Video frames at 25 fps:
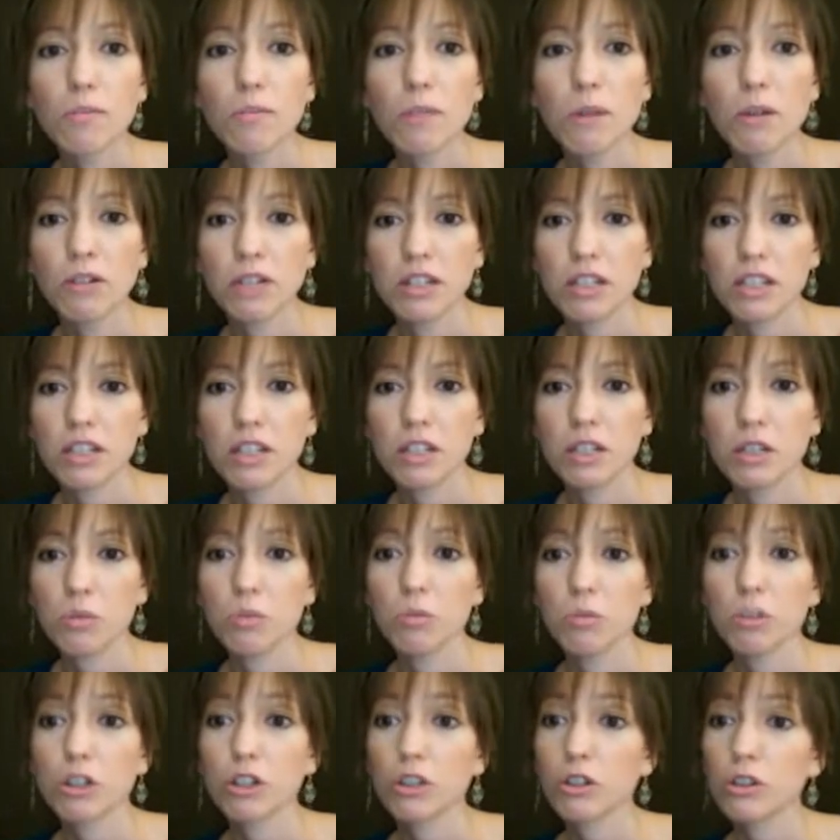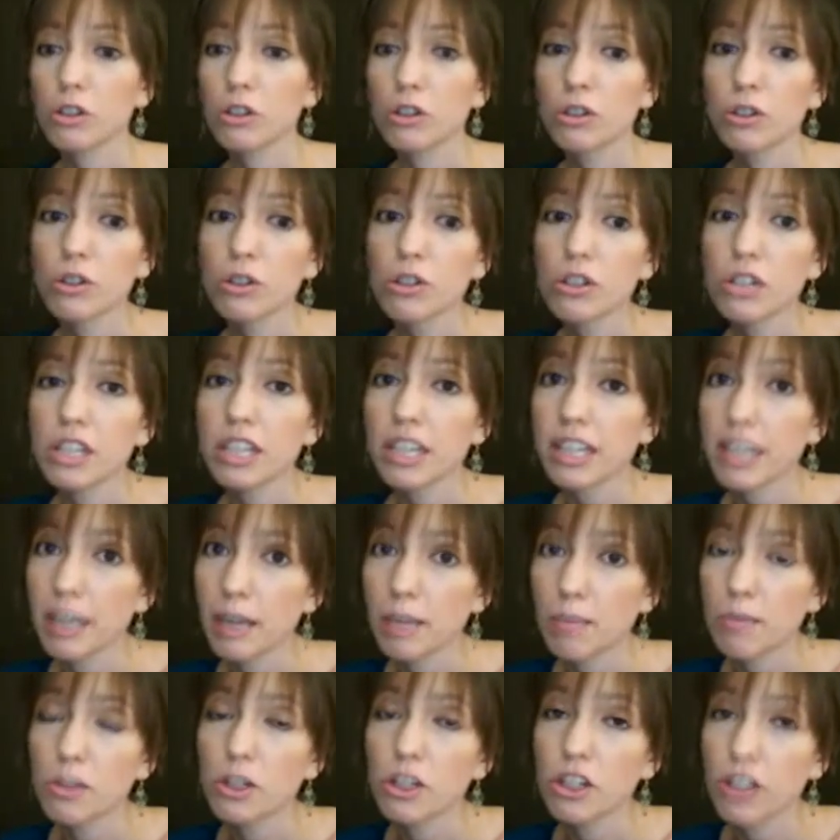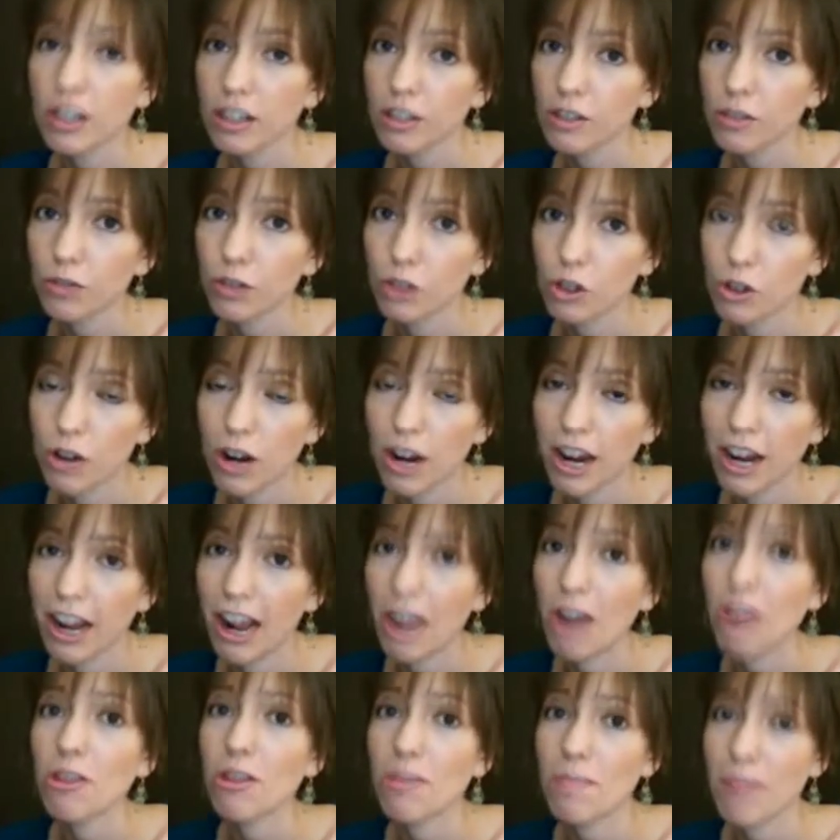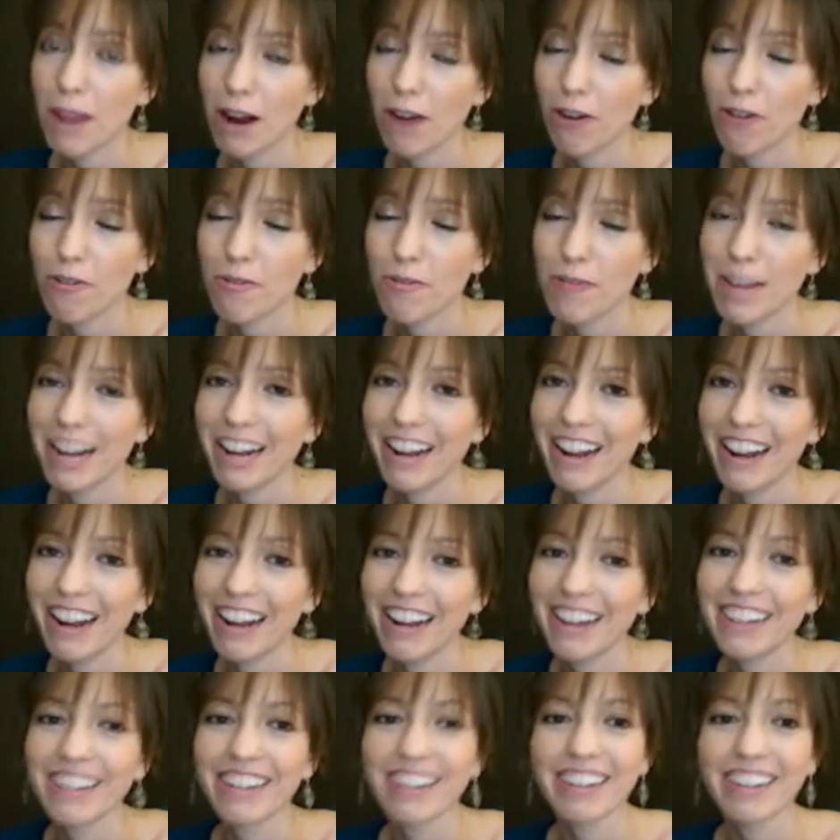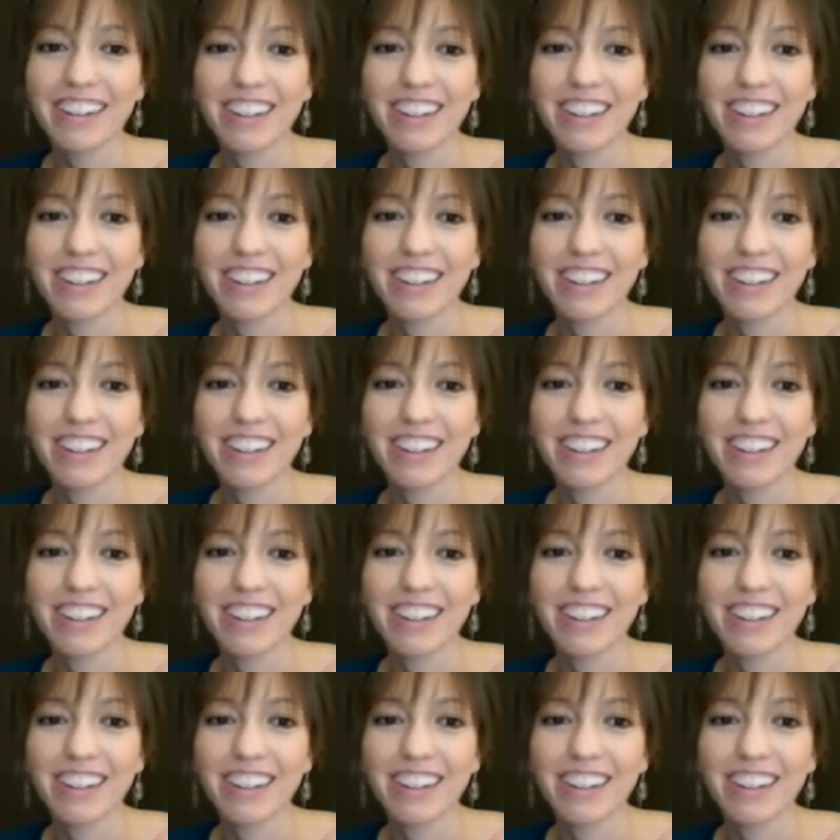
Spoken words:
bonuses which are yours to keep just for trying out the macrame guide.